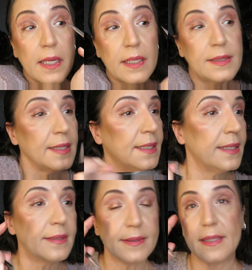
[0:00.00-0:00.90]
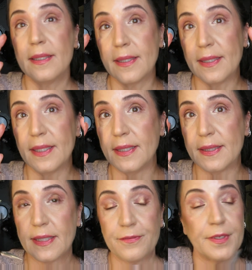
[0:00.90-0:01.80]
You see this? Look at the
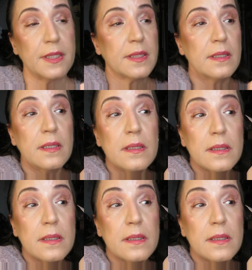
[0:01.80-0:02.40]
nice difference.